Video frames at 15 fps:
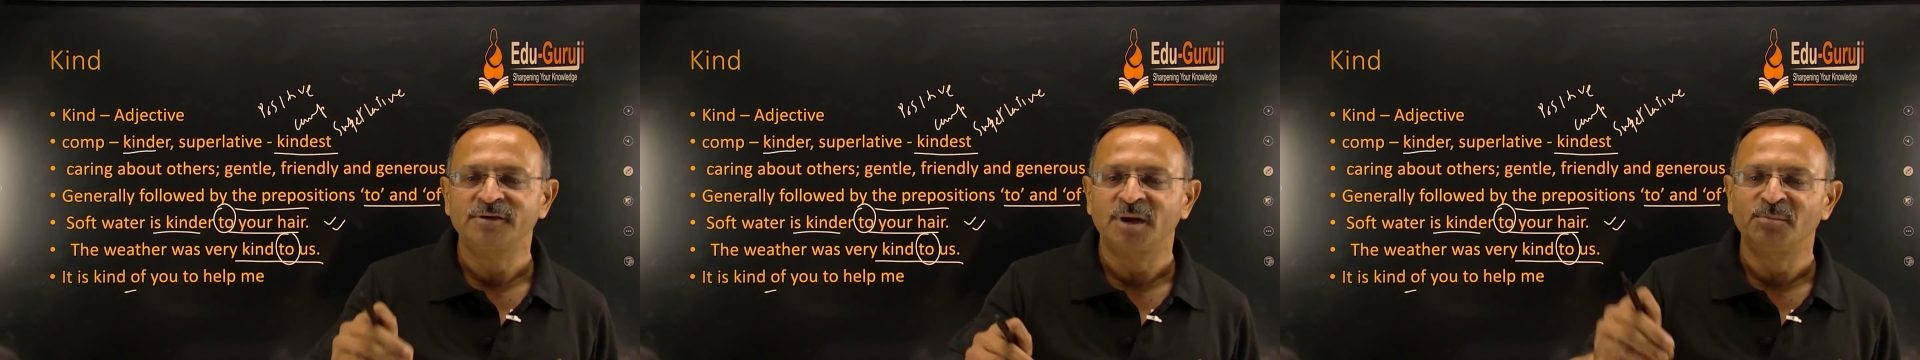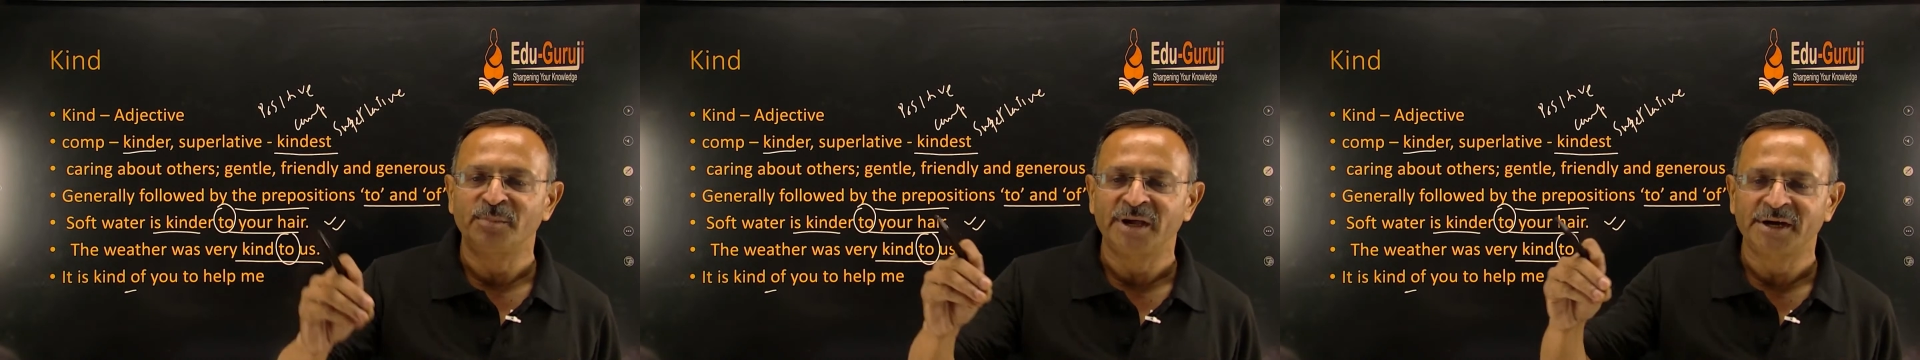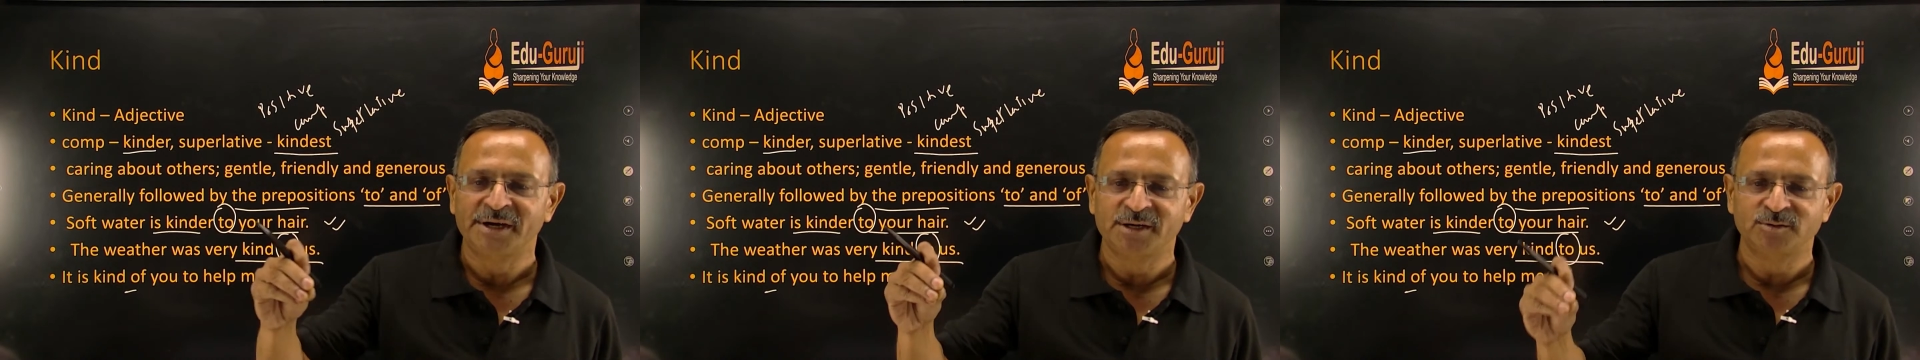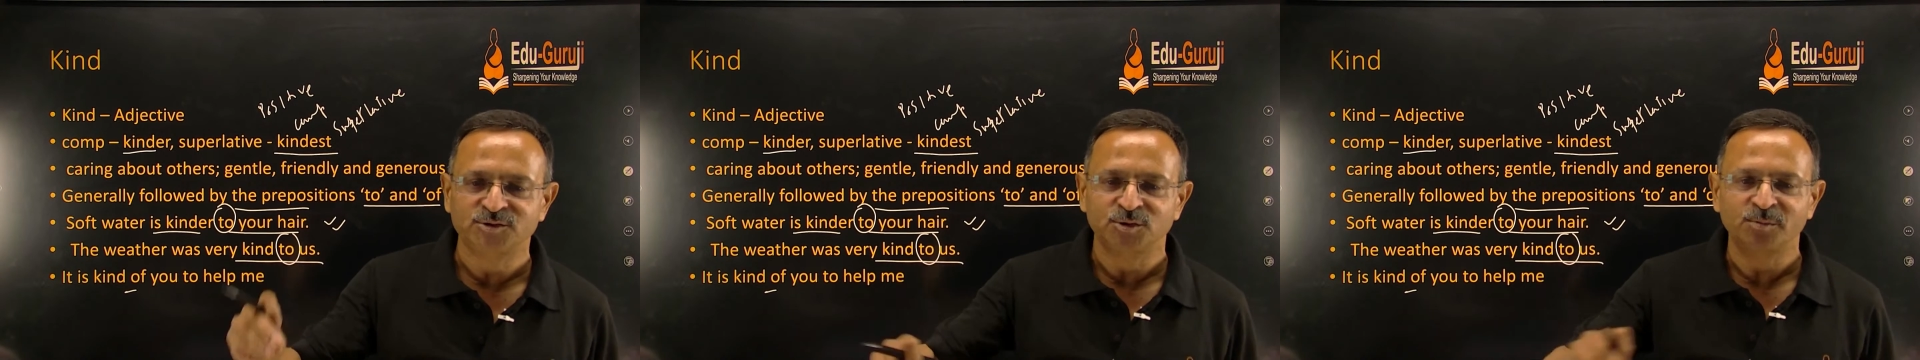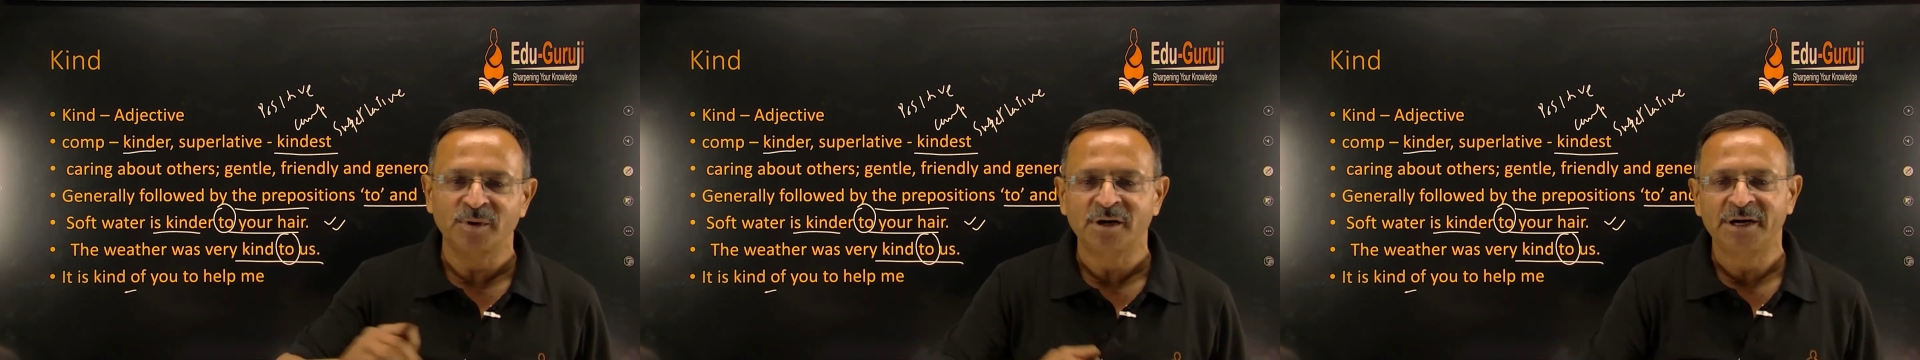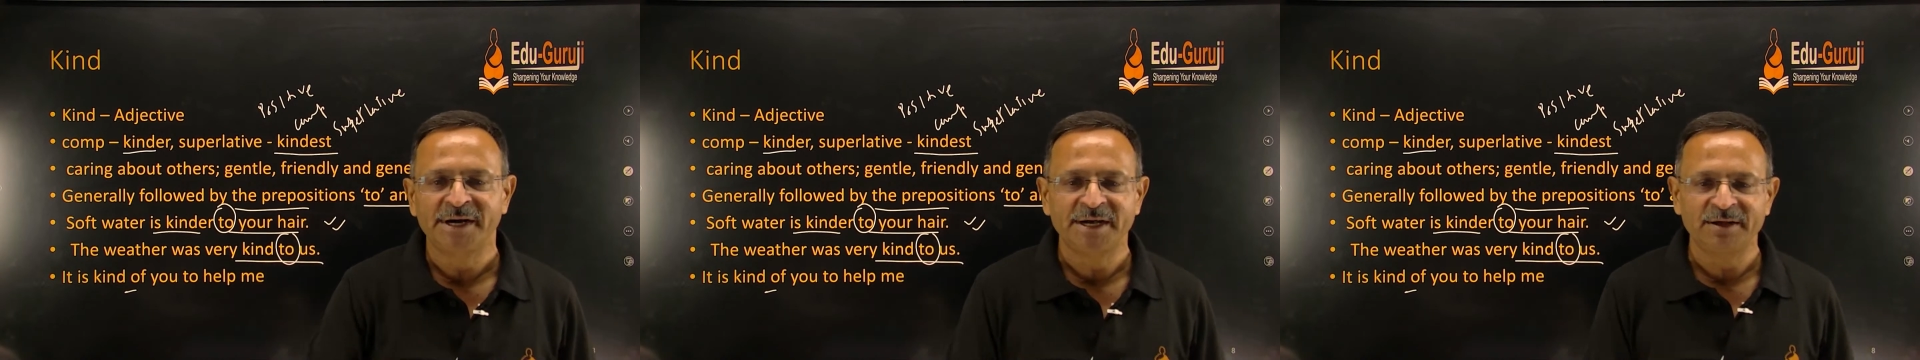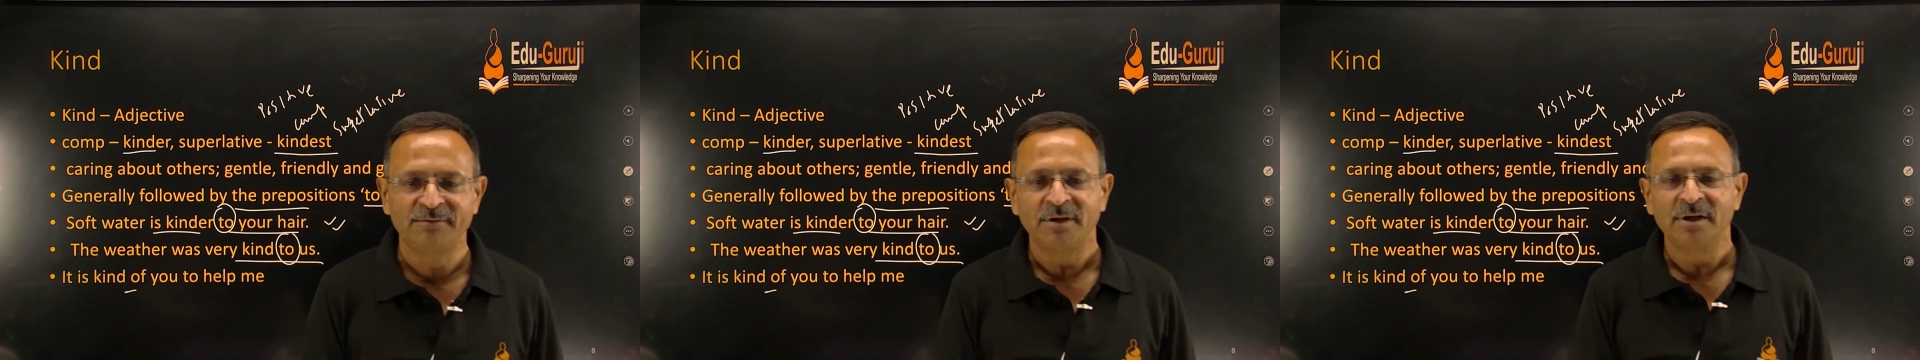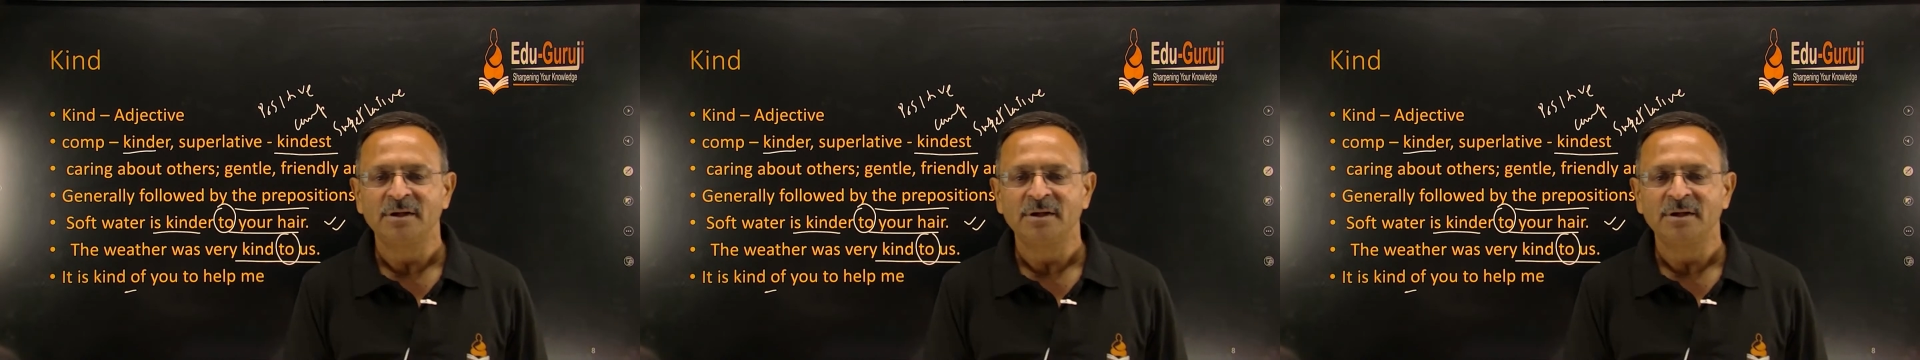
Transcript: comparative, superlative.